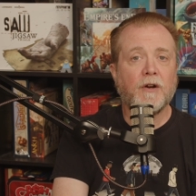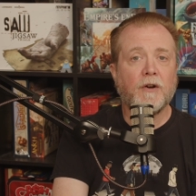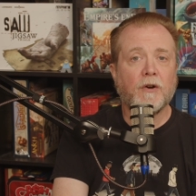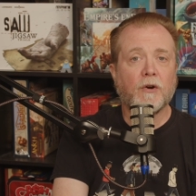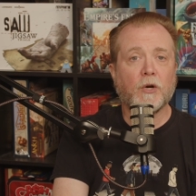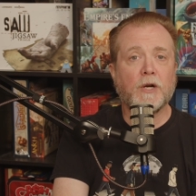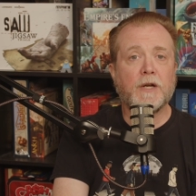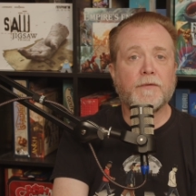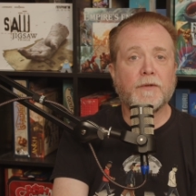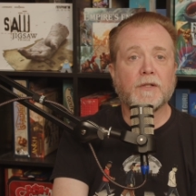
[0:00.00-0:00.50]

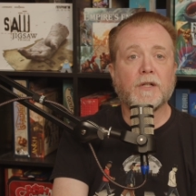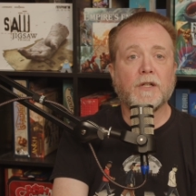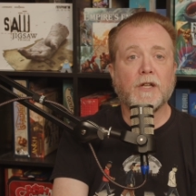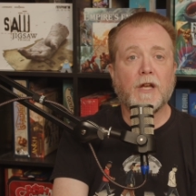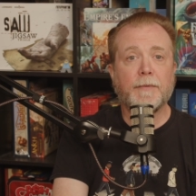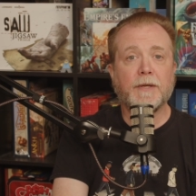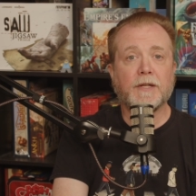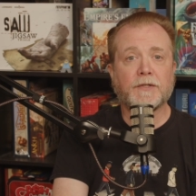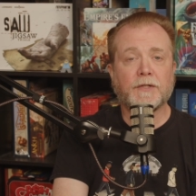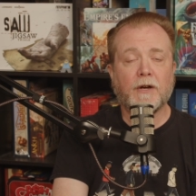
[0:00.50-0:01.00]
or even
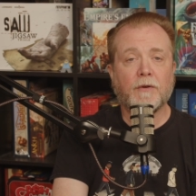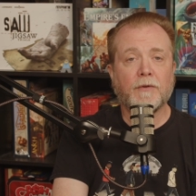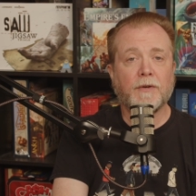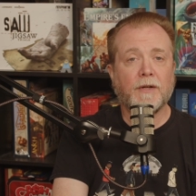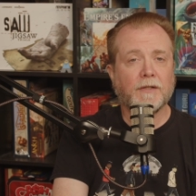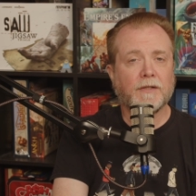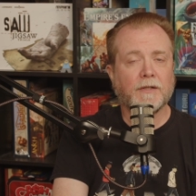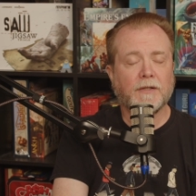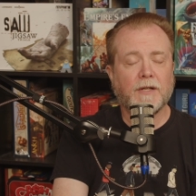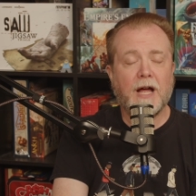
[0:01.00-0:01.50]
Columbia's own
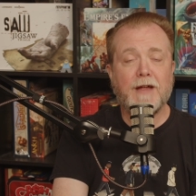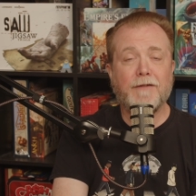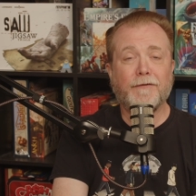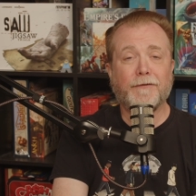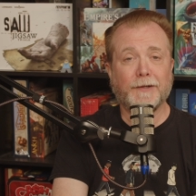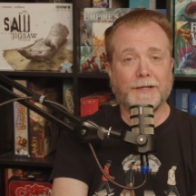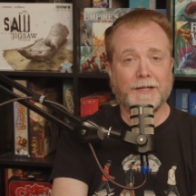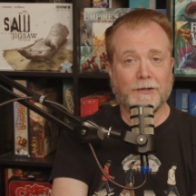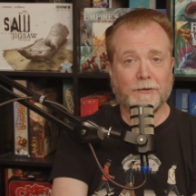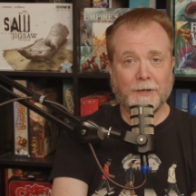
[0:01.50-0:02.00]

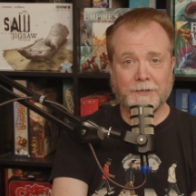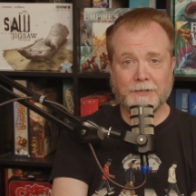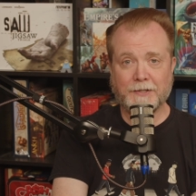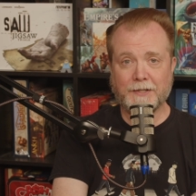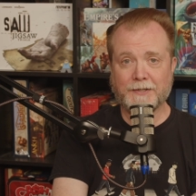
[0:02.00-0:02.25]
delightfully crunchy